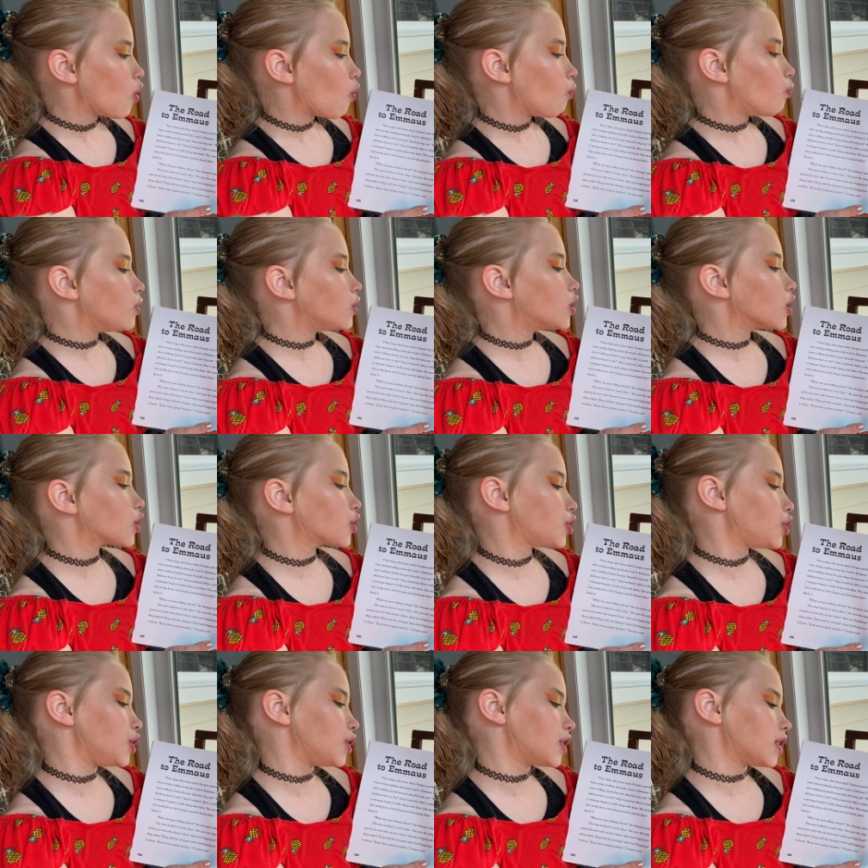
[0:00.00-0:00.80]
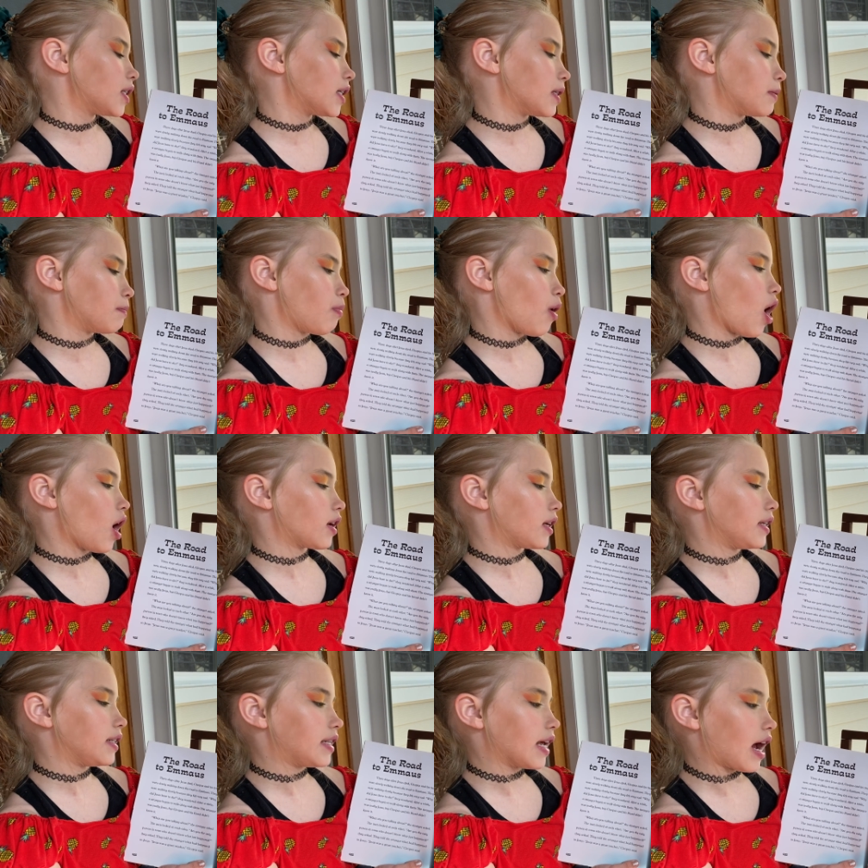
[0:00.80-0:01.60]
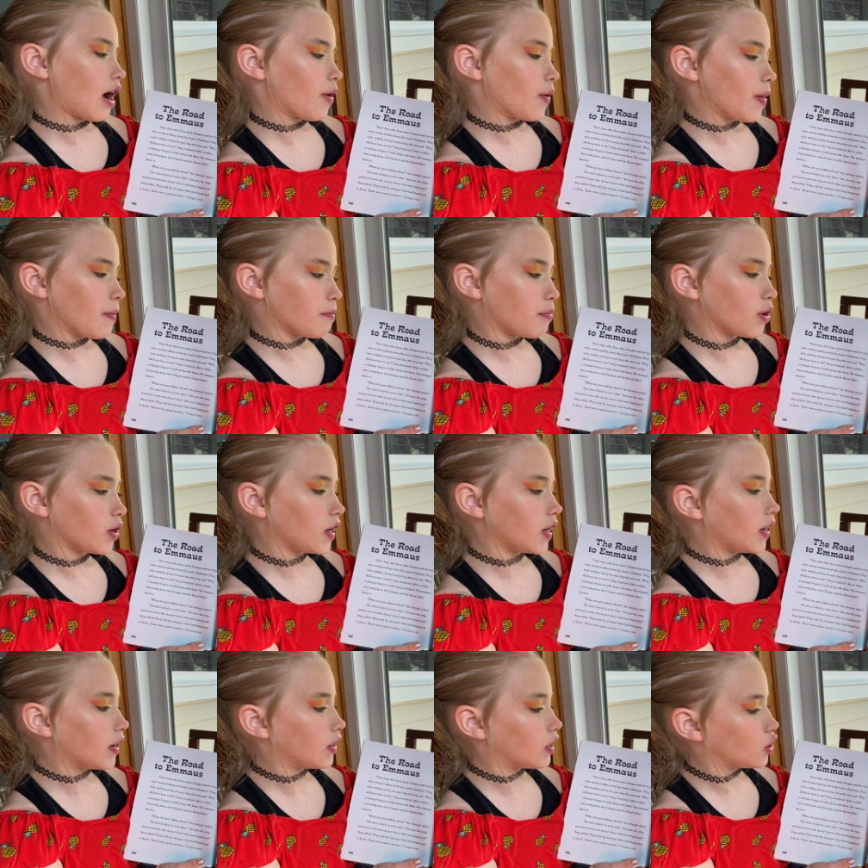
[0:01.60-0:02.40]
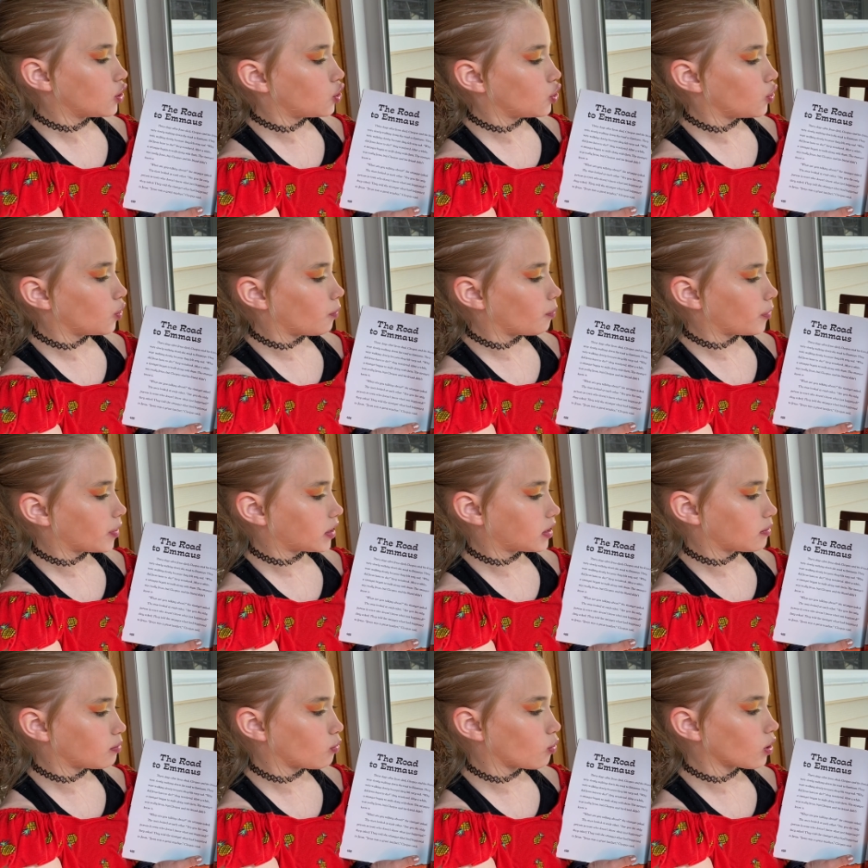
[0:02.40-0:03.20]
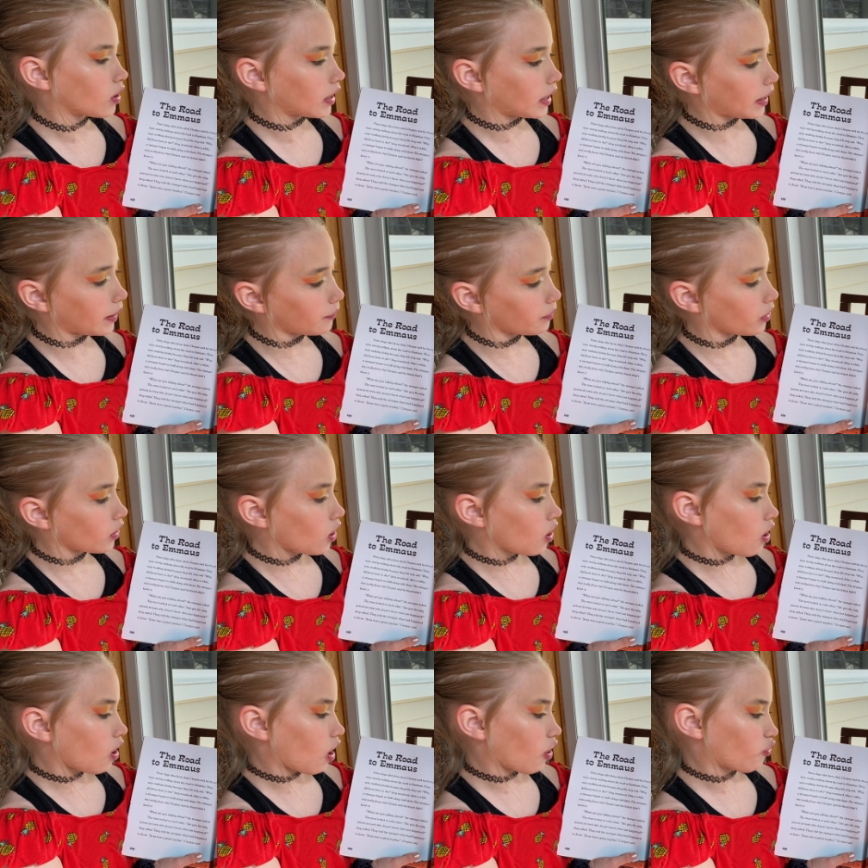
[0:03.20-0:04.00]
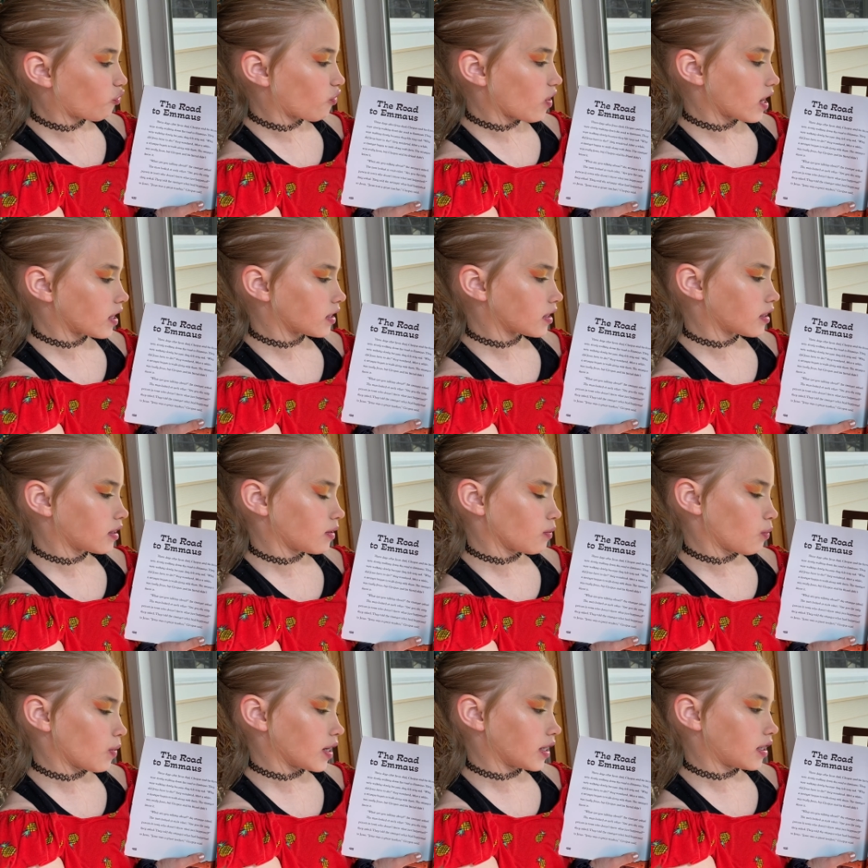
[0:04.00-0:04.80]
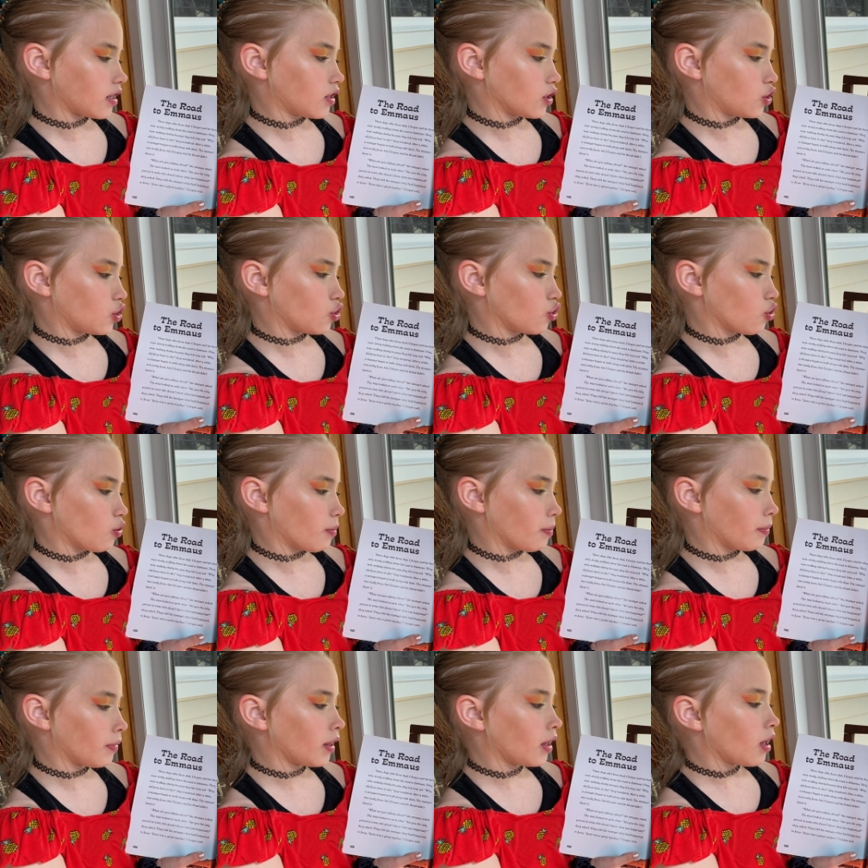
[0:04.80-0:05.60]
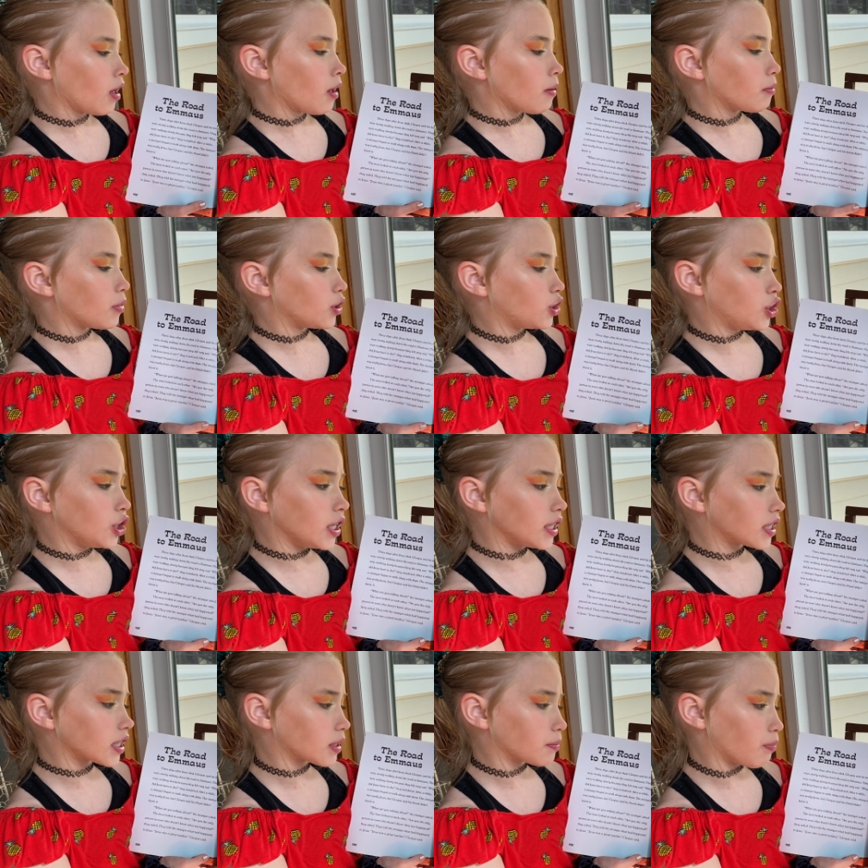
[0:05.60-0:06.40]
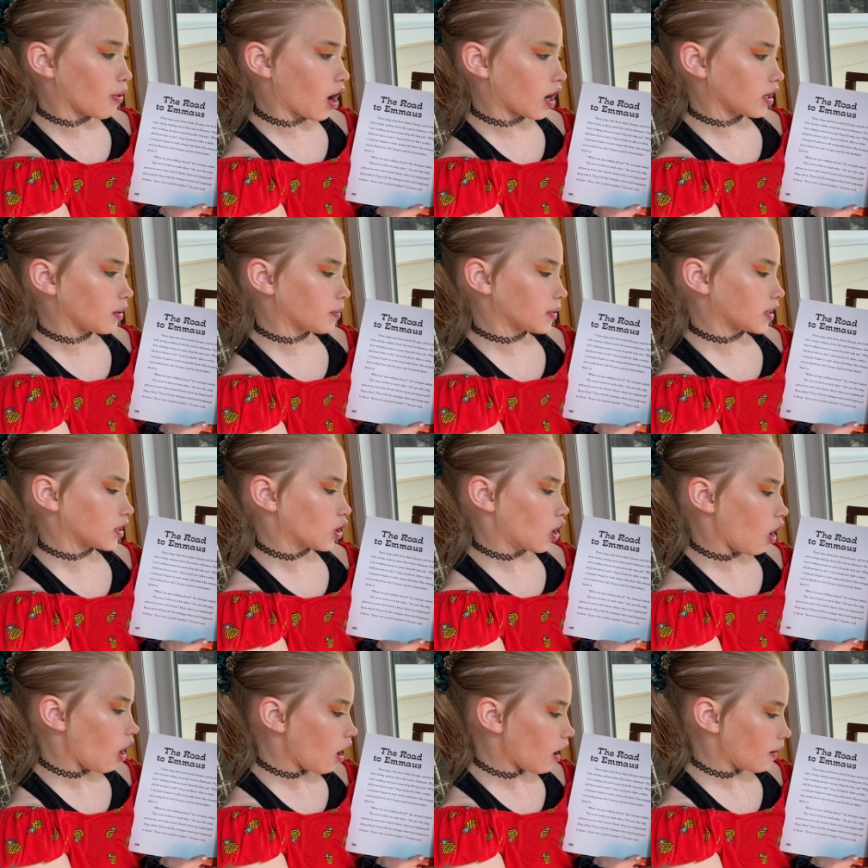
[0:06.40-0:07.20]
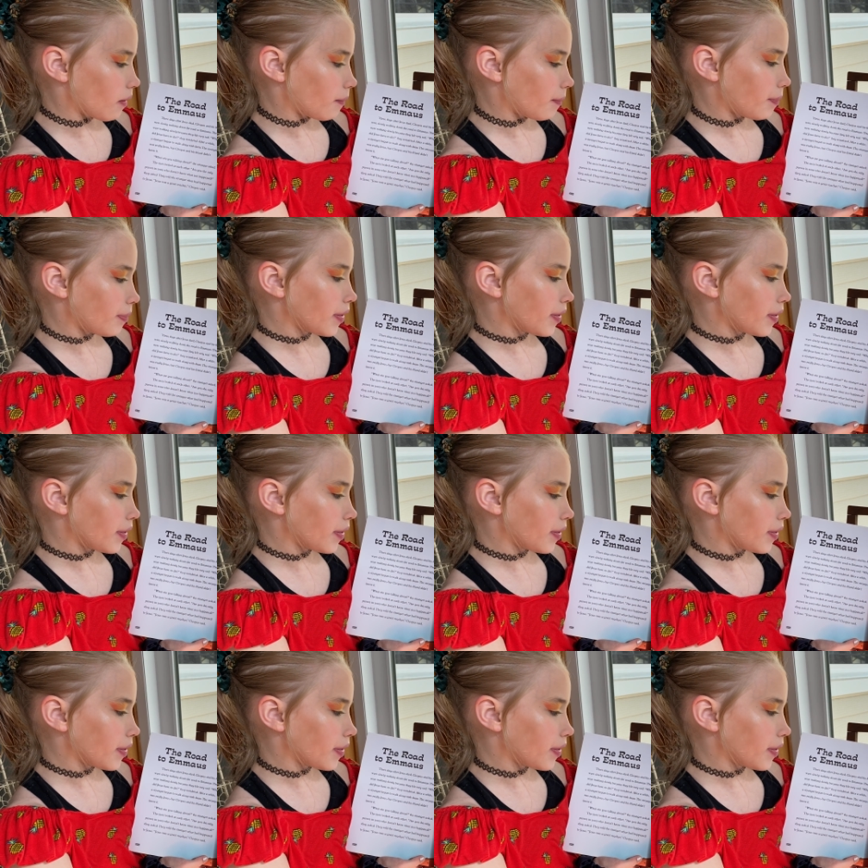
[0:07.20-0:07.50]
We took Jesus' body down and put it in a tomb this morning our friends went to the tomb. But Jesus' body was gone.